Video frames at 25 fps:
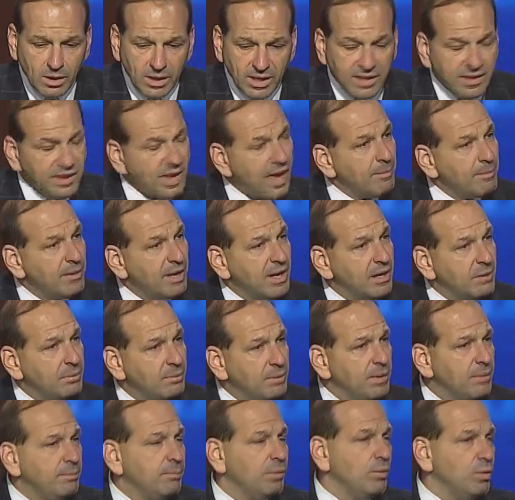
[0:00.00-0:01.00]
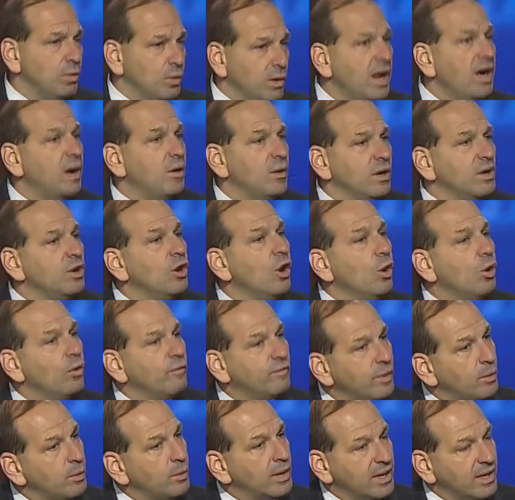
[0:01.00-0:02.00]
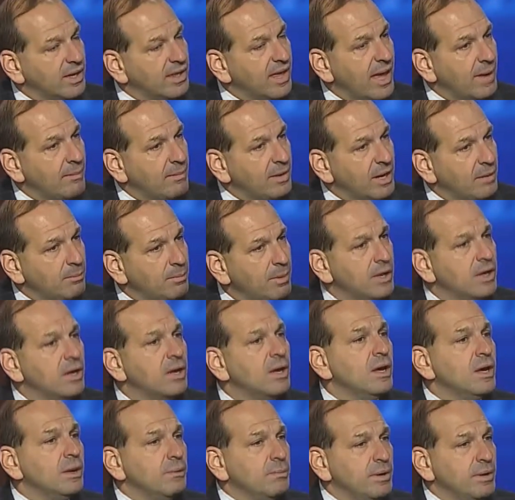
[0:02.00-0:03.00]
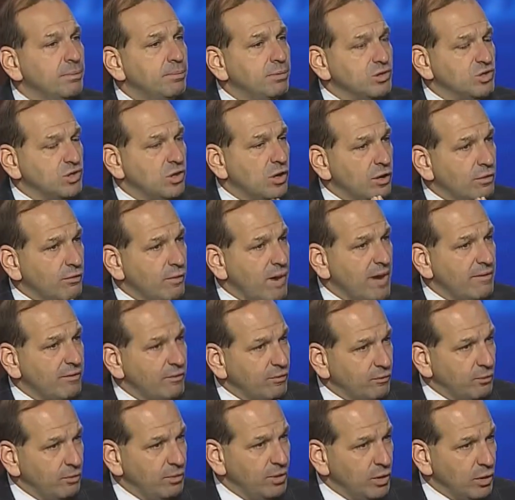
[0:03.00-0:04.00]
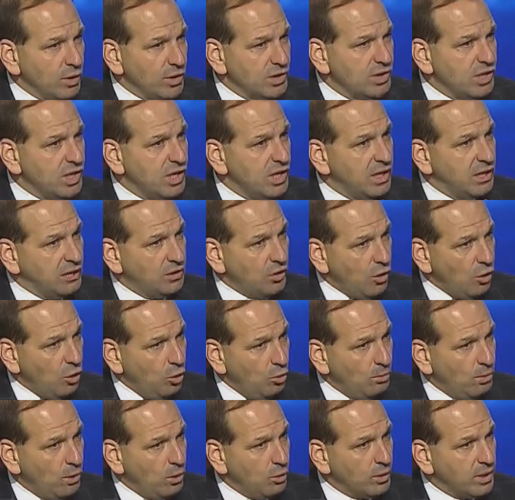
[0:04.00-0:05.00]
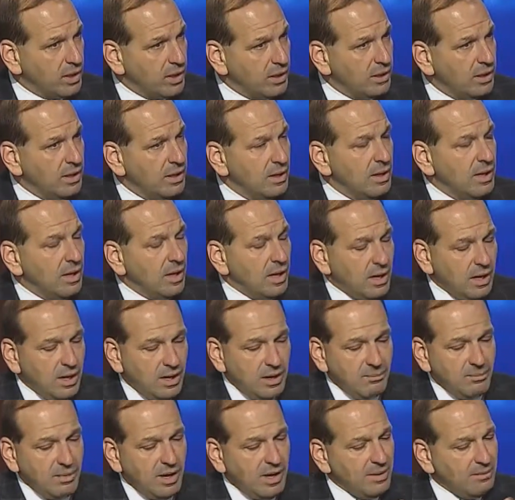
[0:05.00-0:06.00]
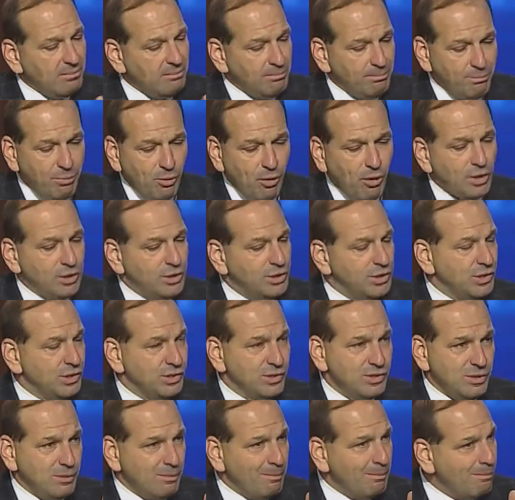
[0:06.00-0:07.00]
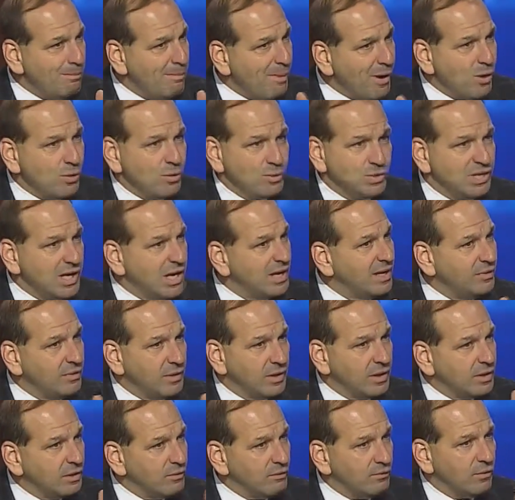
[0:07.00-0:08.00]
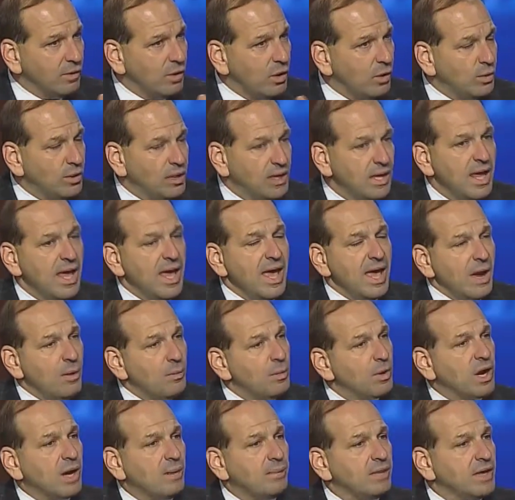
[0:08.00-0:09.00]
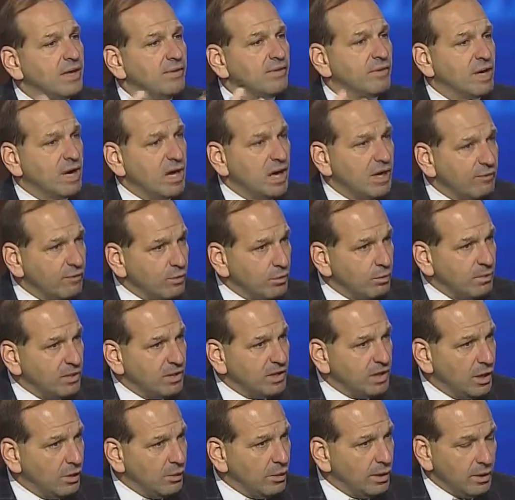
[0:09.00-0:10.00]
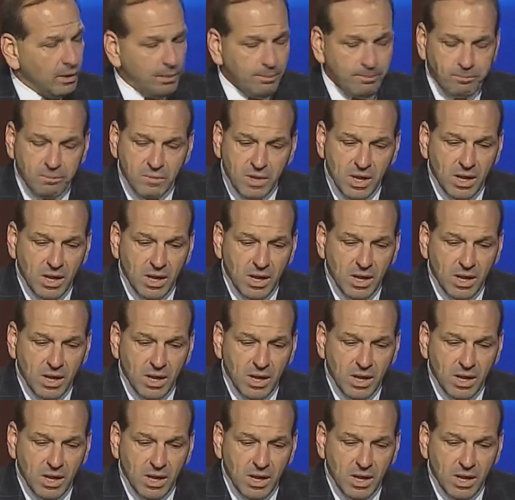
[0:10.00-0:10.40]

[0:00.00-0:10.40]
contaminated people, we're not know if they were contaminated, but people started arriving from New York City into Hoboken on barges, on boats, anything that floated, and were coming in with covered material.